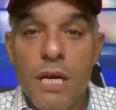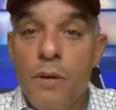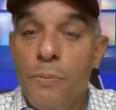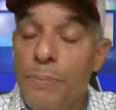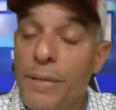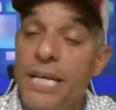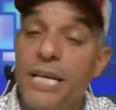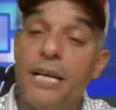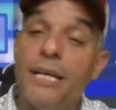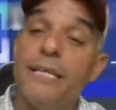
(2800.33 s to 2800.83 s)

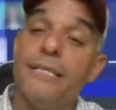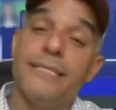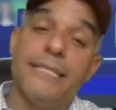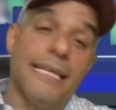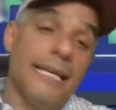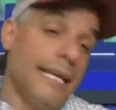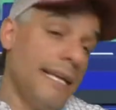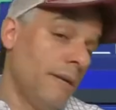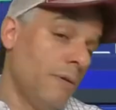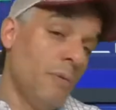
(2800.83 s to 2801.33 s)
because
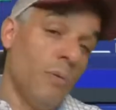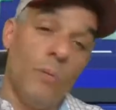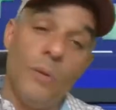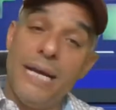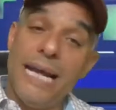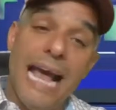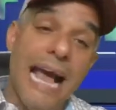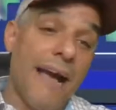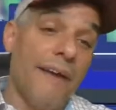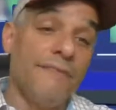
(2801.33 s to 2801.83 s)

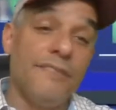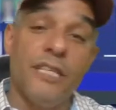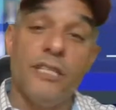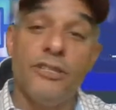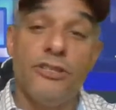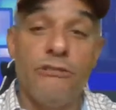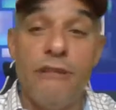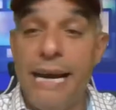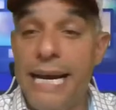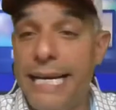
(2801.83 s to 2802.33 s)
we have the
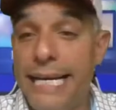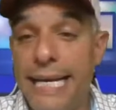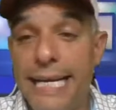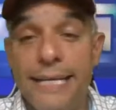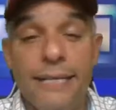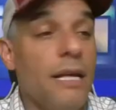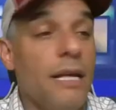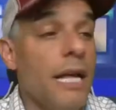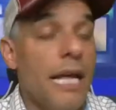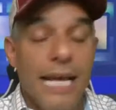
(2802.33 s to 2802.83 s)

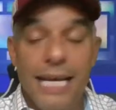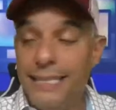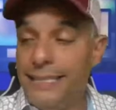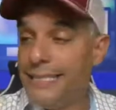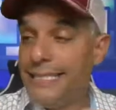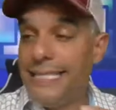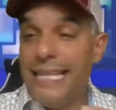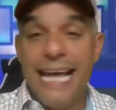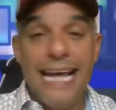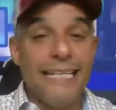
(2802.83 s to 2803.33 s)
training. It
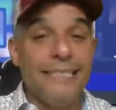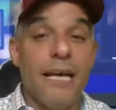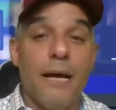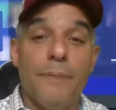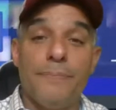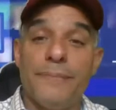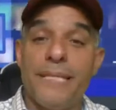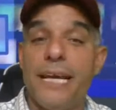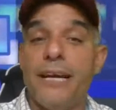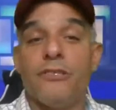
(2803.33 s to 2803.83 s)
stays
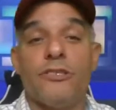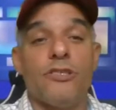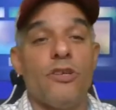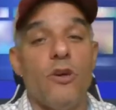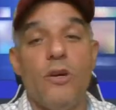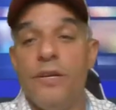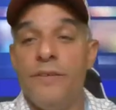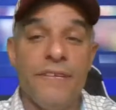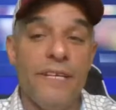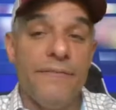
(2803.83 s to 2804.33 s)
up there,
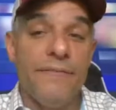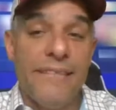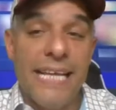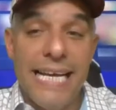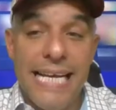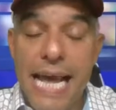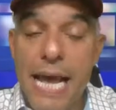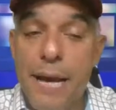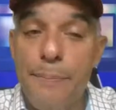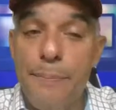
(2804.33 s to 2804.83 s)
so even if
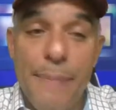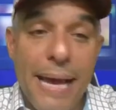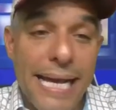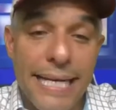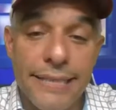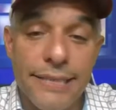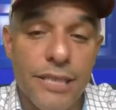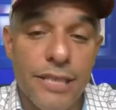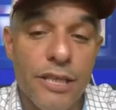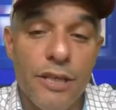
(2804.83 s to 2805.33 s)
they can't
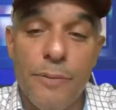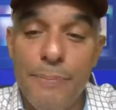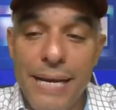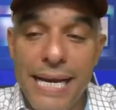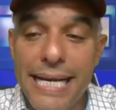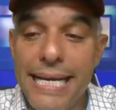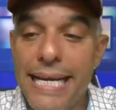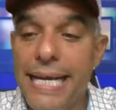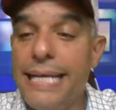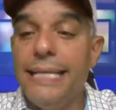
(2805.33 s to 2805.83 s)
make it to the
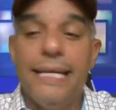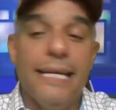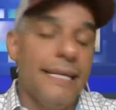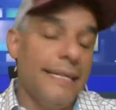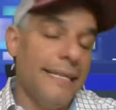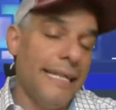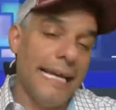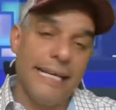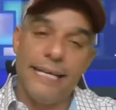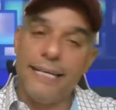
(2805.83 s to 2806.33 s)
meeting,
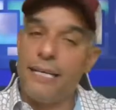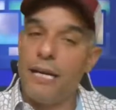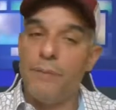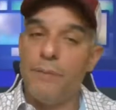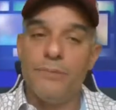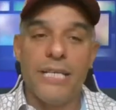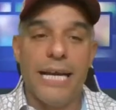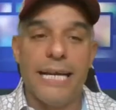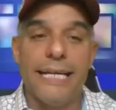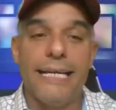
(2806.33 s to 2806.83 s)
they can
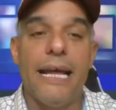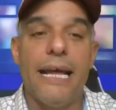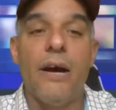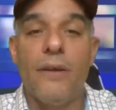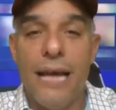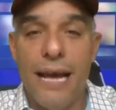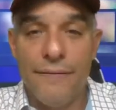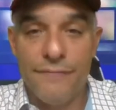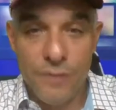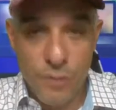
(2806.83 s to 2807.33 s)
come check it
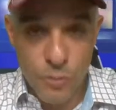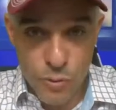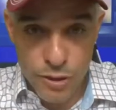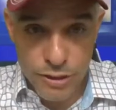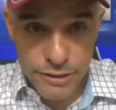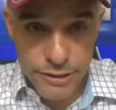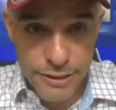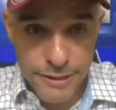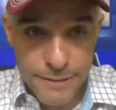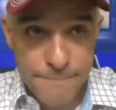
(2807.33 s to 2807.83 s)
out
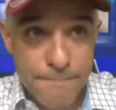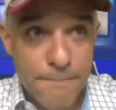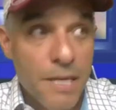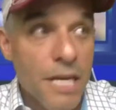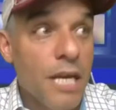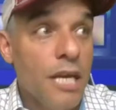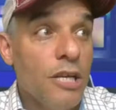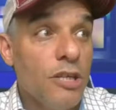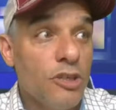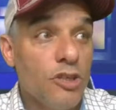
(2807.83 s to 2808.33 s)
afterwards.
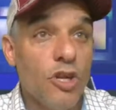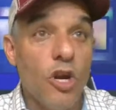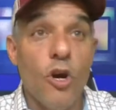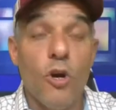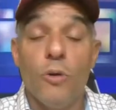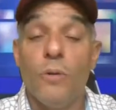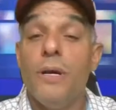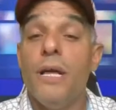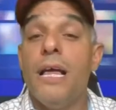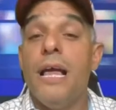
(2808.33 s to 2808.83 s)

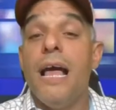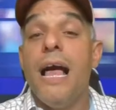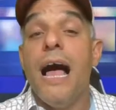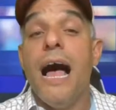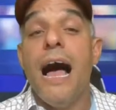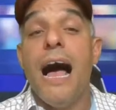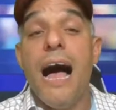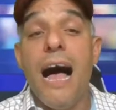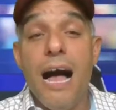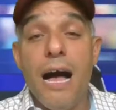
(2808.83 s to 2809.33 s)
So,
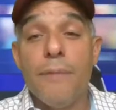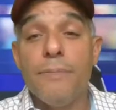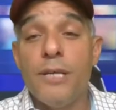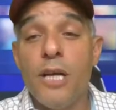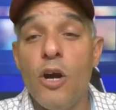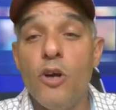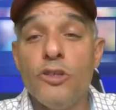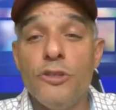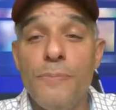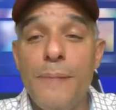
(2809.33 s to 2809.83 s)
I'm
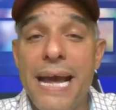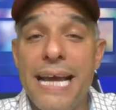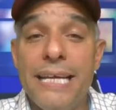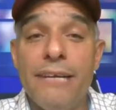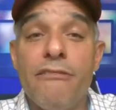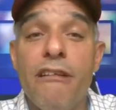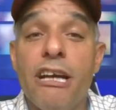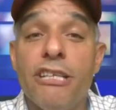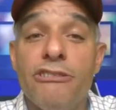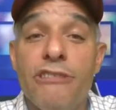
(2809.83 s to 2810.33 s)
Coach
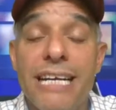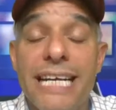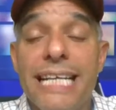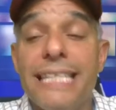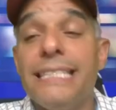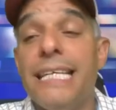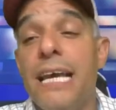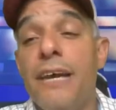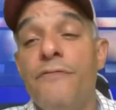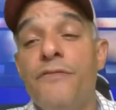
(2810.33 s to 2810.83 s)
Manny
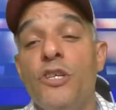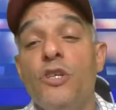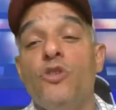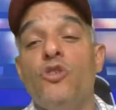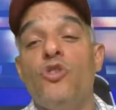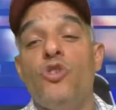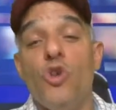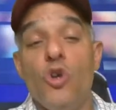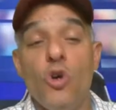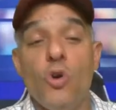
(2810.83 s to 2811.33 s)
Rodriguez. If
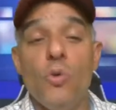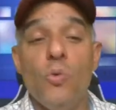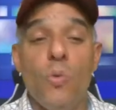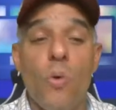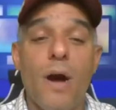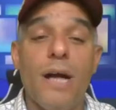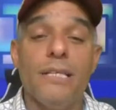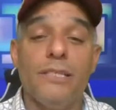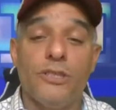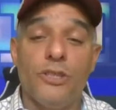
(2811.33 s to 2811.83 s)
you do
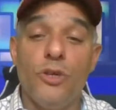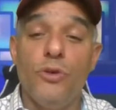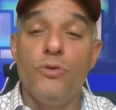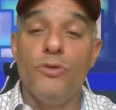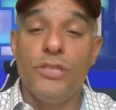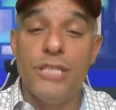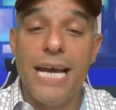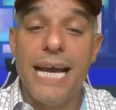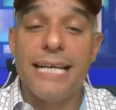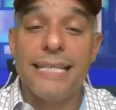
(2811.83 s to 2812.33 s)
want to
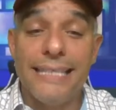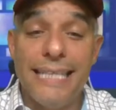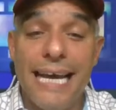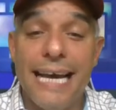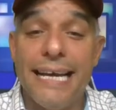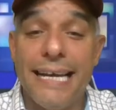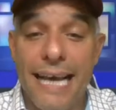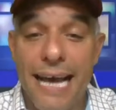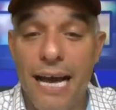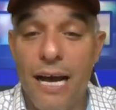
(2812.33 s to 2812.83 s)
check
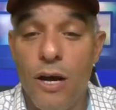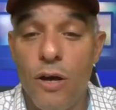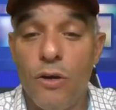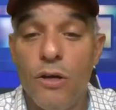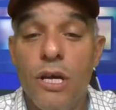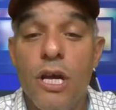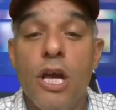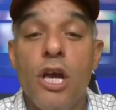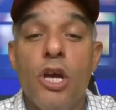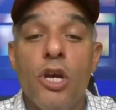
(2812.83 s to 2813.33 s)
that
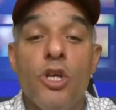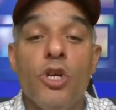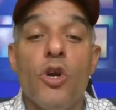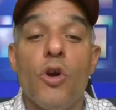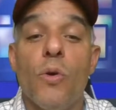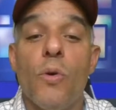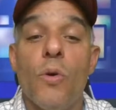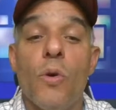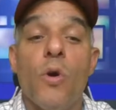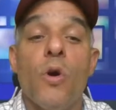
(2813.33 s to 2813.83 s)
out,
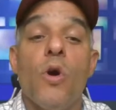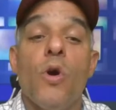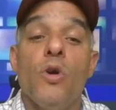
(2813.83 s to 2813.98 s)
you're